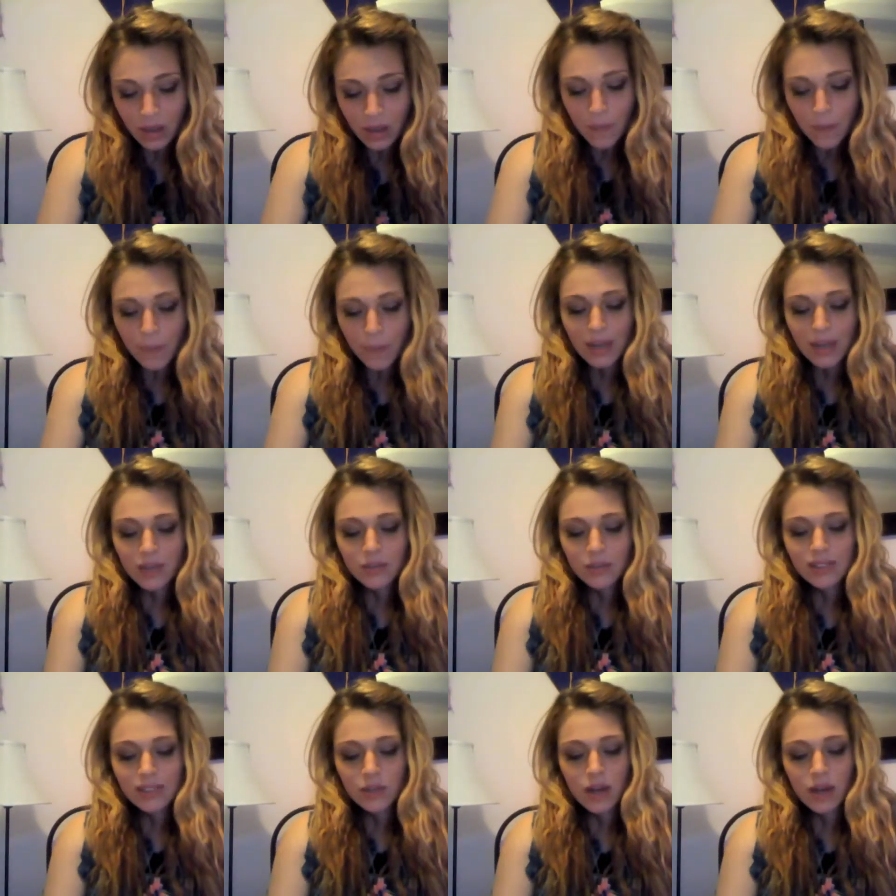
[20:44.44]
but it was
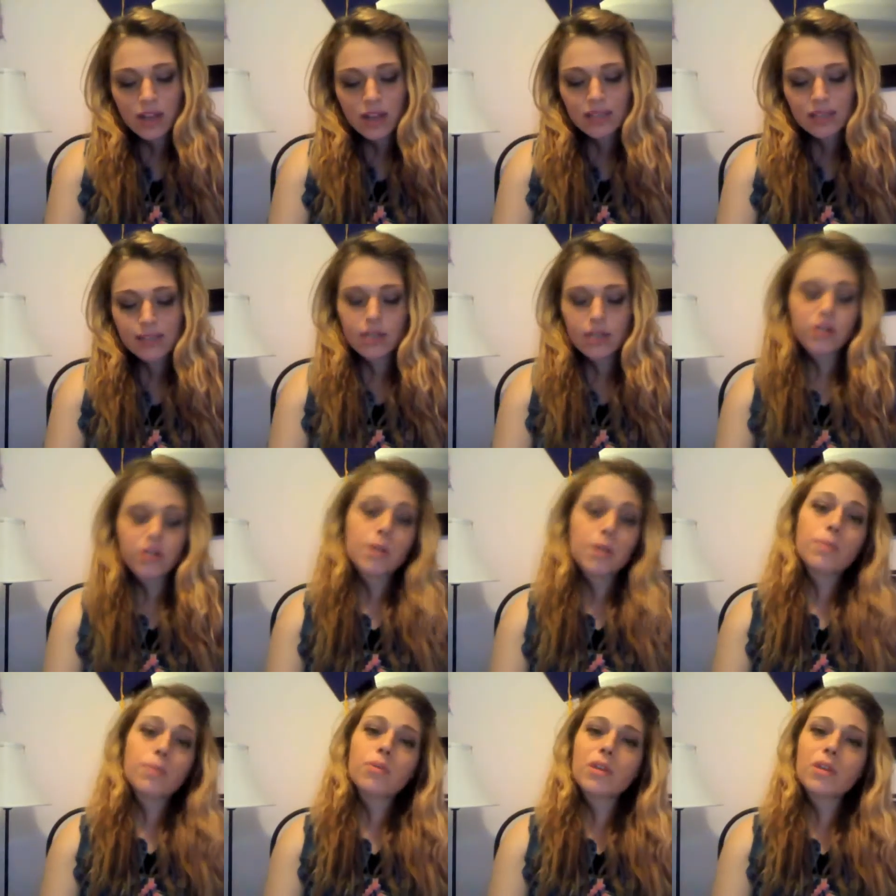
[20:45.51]
still not considered a
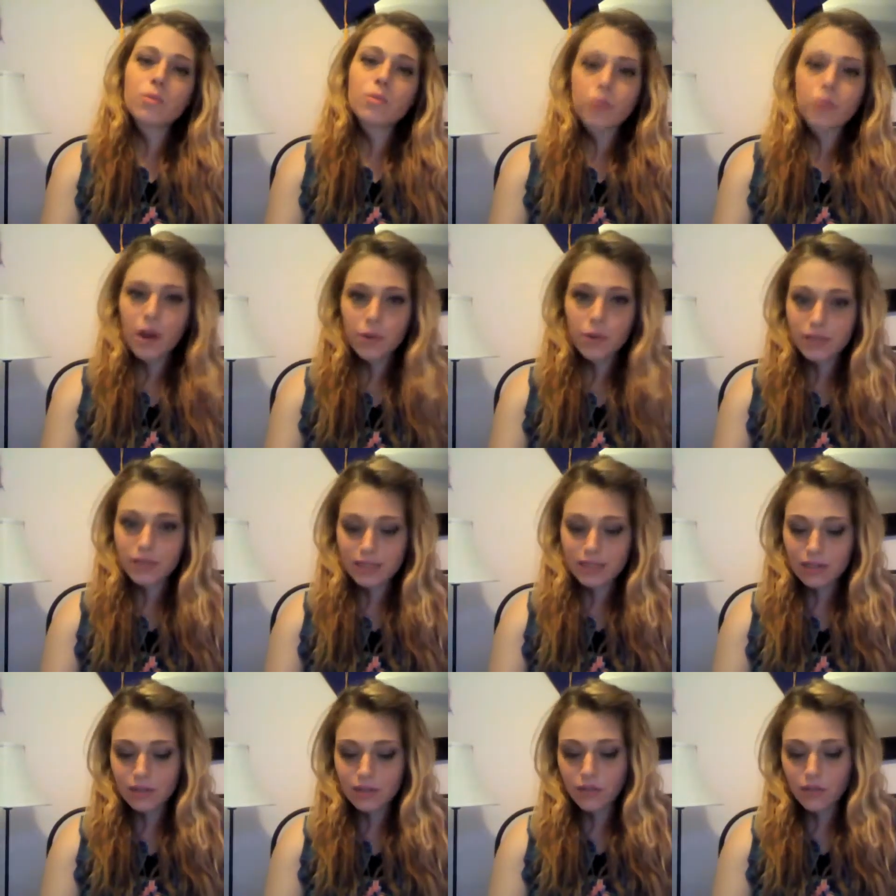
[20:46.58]

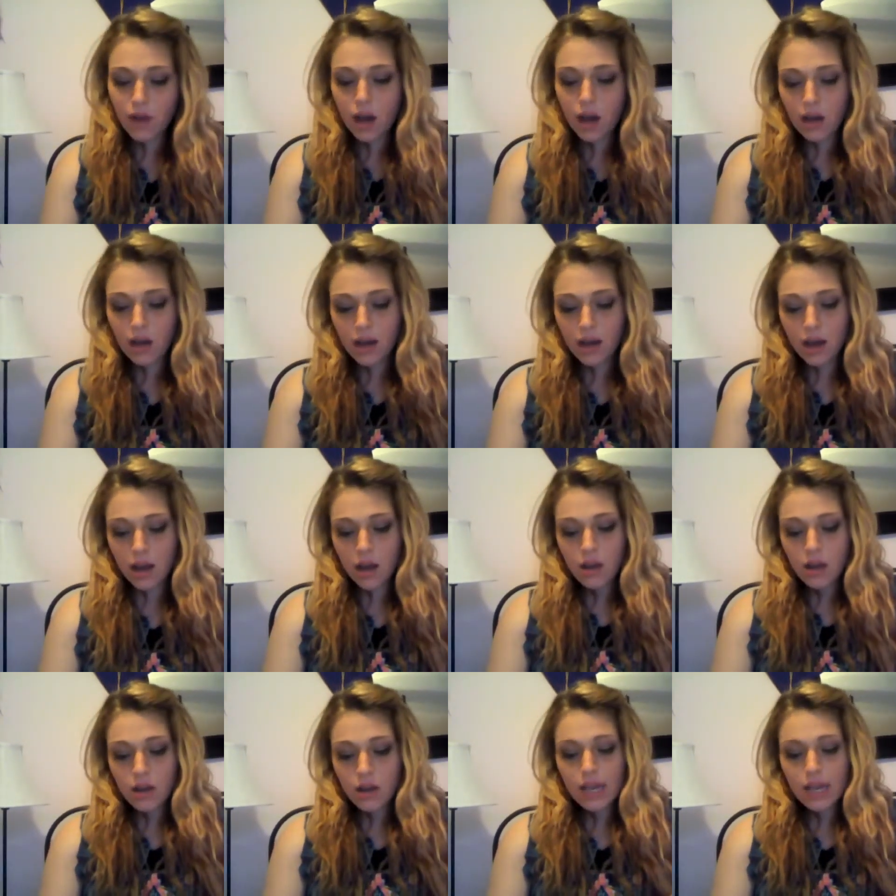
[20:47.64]
prerequisite
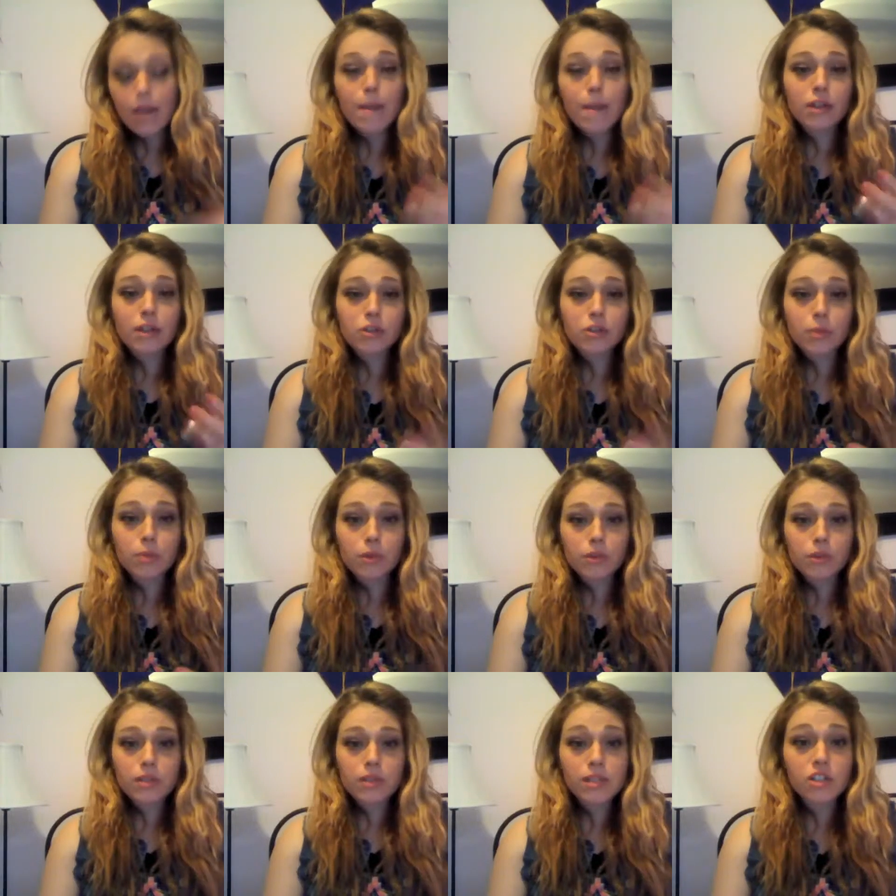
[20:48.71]
in a matrimonial
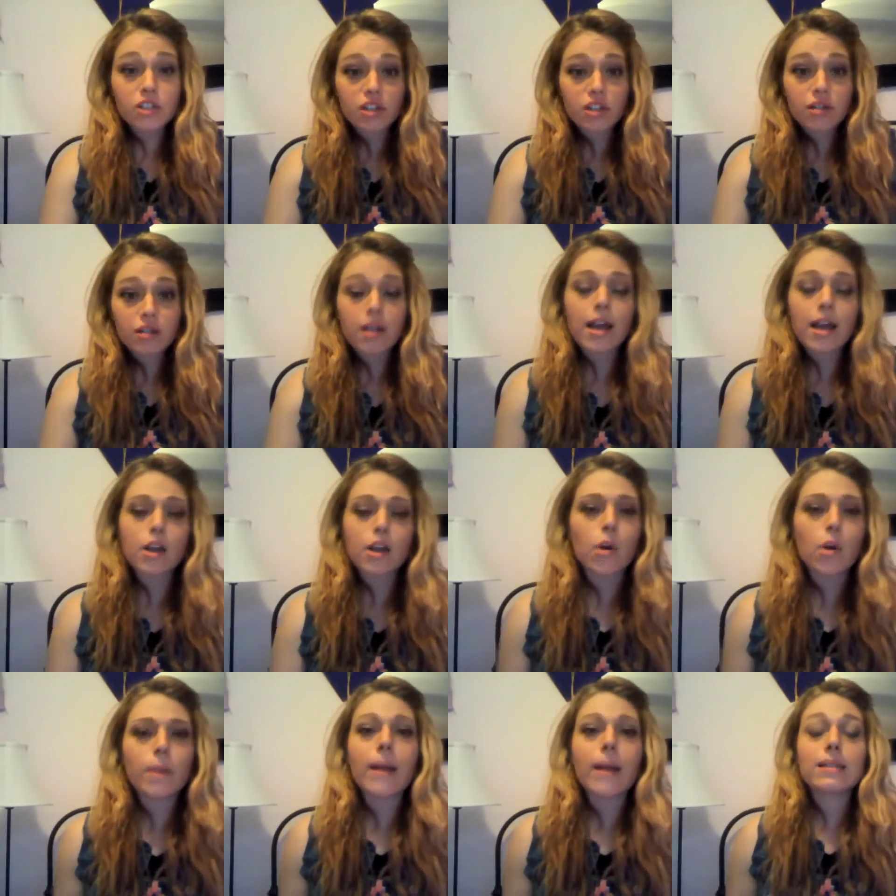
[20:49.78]
decision. Again,
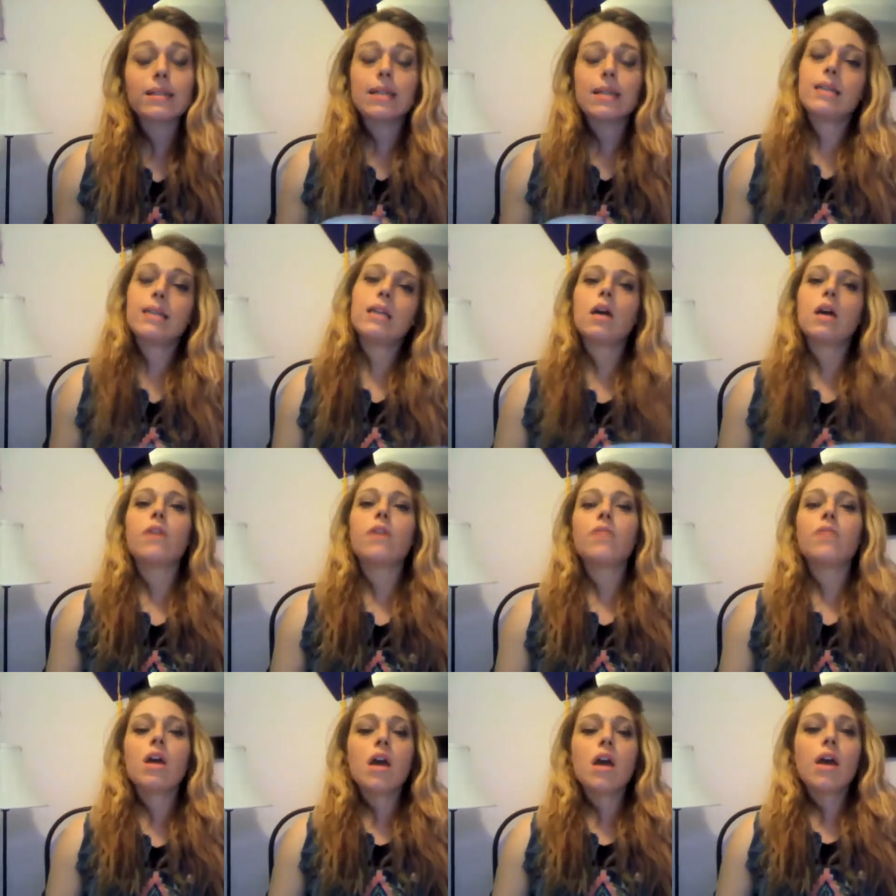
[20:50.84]
going back to the idea of,
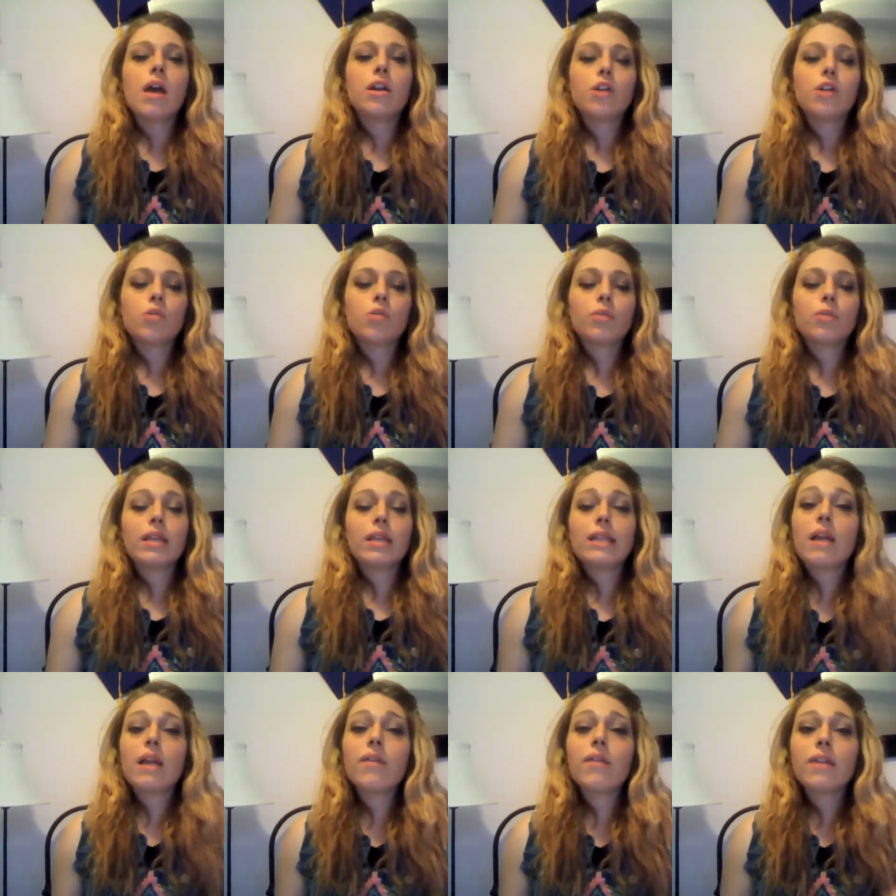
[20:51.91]
really
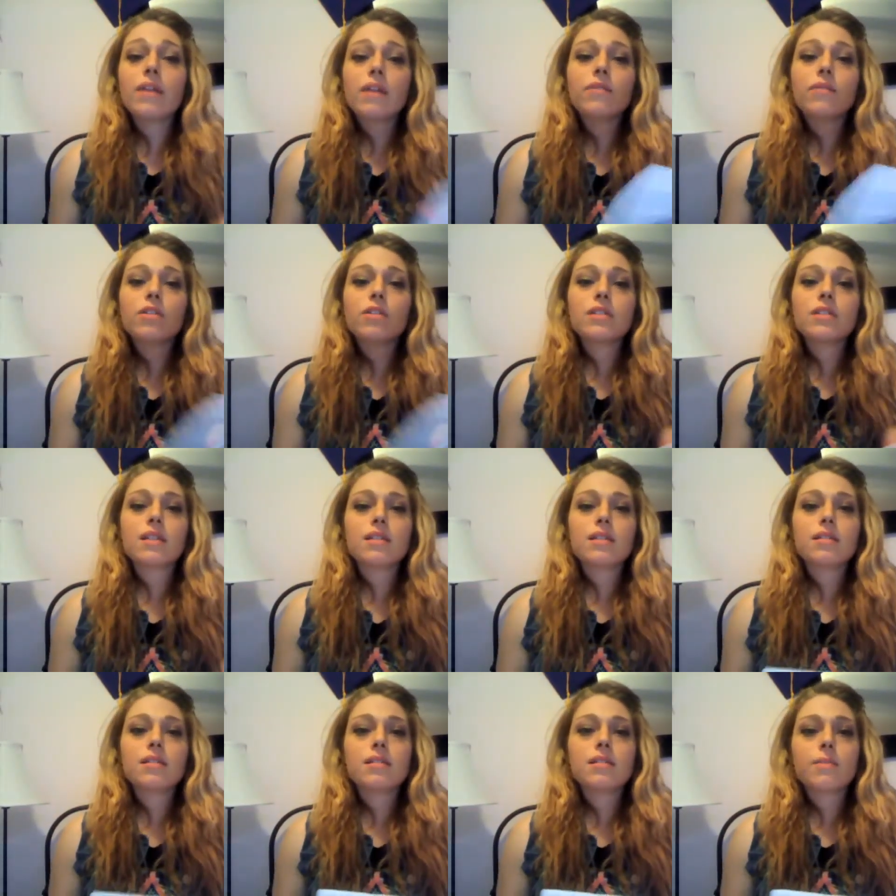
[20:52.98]
loving versus
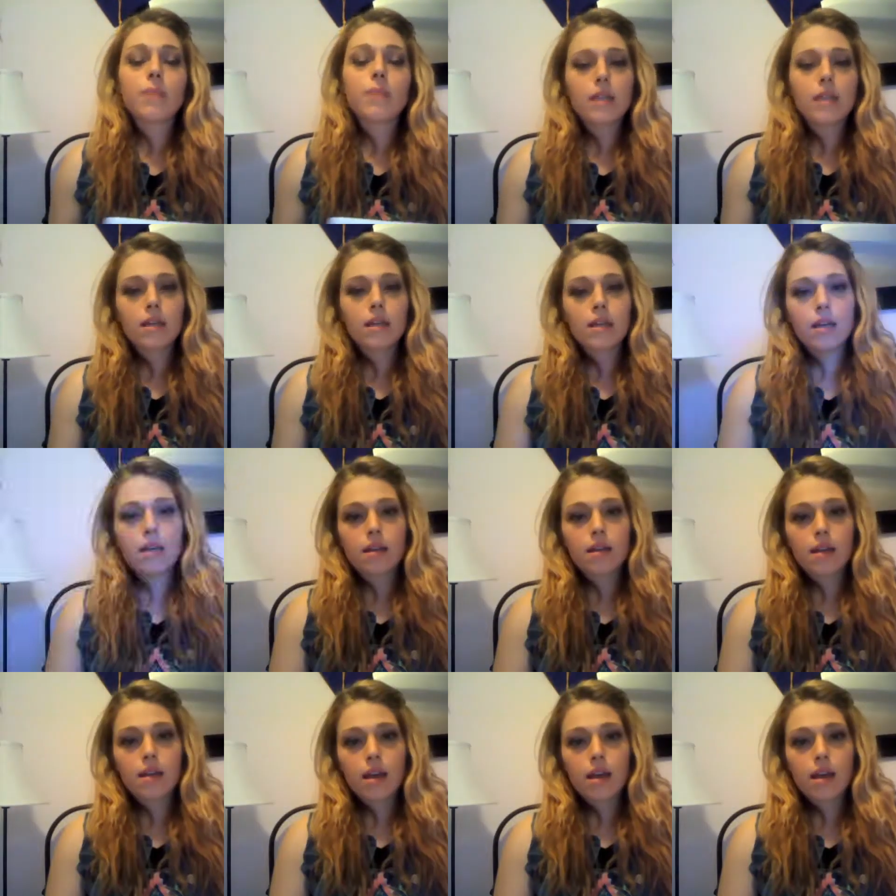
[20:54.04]
being
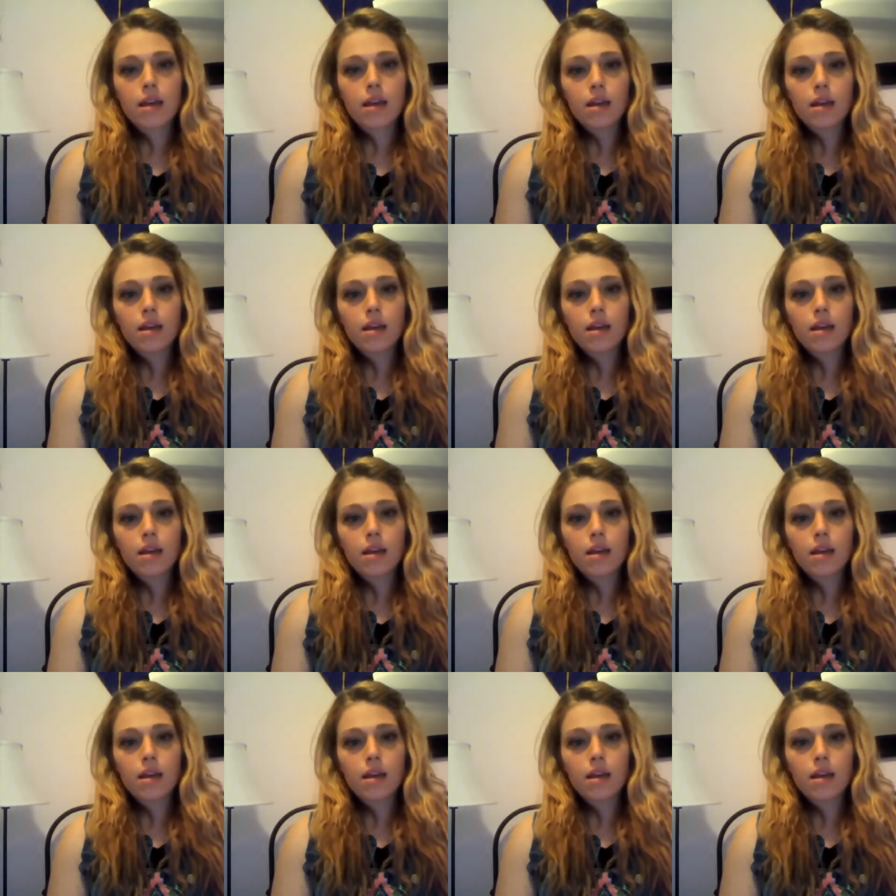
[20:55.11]
in a